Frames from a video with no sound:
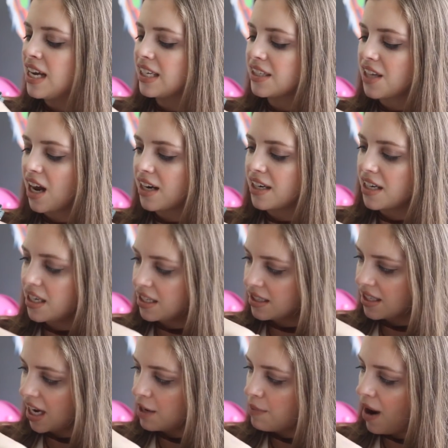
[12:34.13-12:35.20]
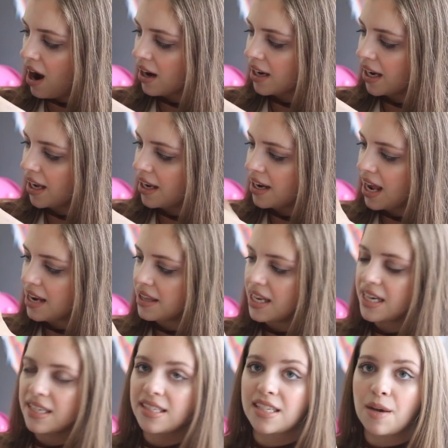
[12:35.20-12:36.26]
It's got an inside pocket and
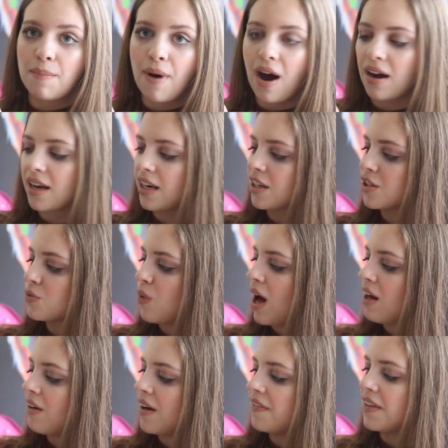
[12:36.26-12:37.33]
then a zip pocket as well.